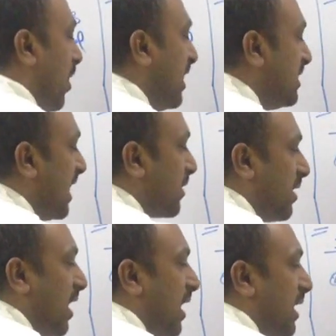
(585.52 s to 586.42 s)
what is
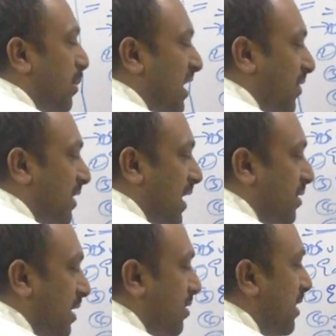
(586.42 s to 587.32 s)
external number of
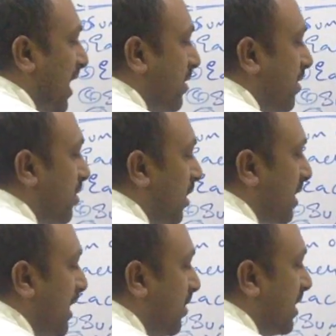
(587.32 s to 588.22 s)
sides? 6 sides.
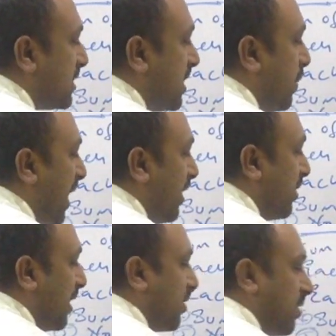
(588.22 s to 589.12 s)
So 360
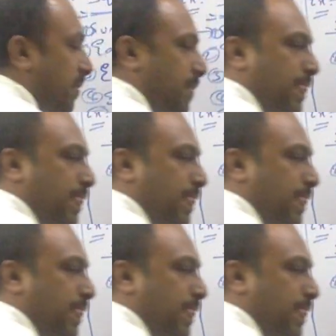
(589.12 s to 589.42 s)
by 6.